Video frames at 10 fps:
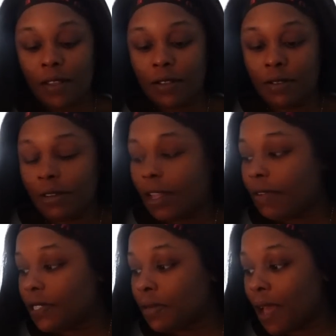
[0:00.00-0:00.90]
You
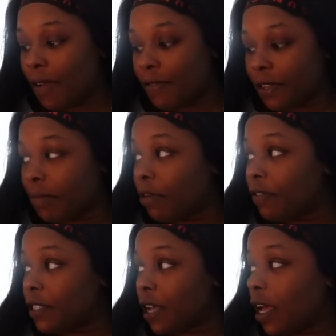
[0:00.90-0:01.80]
love some African
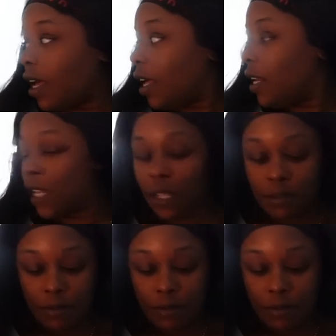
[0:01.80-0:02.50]
movies, honey.